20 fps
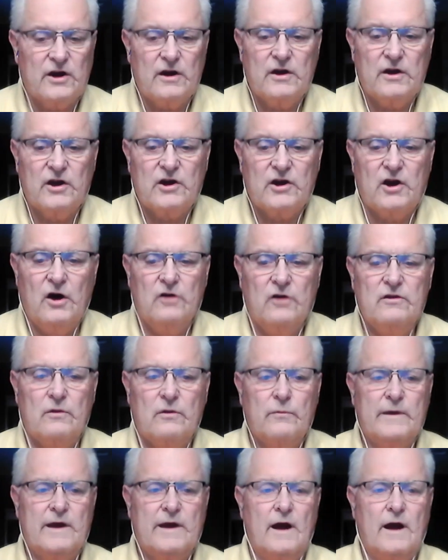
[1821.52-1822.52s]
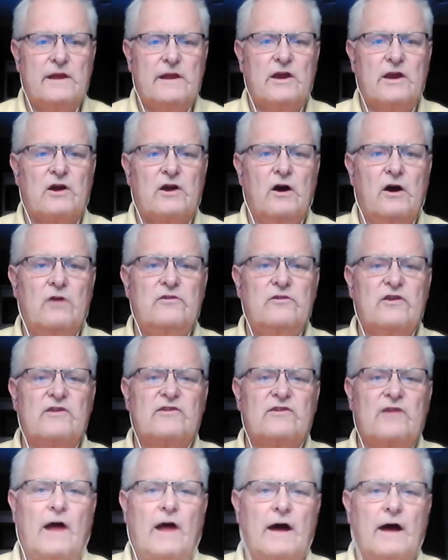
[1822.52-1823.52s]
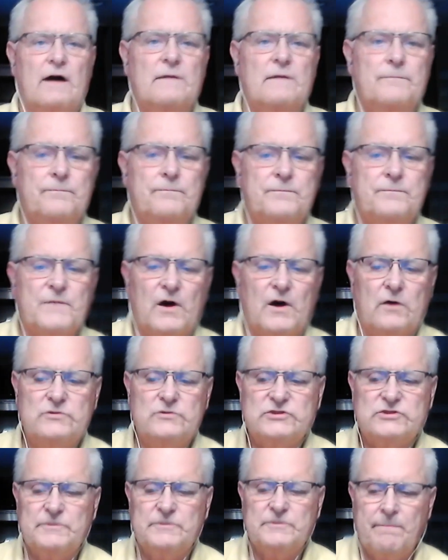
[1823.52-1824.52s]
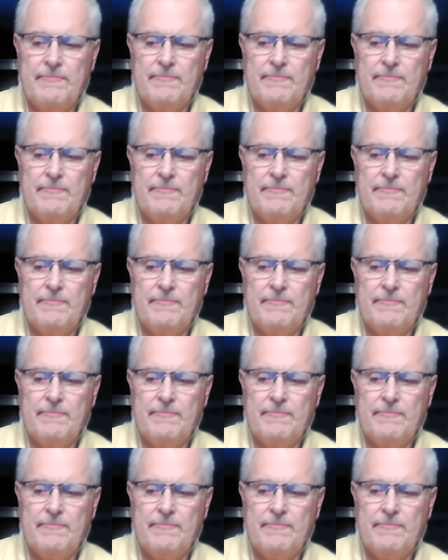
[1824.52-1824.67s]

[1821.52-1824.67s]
your coaching style, coach,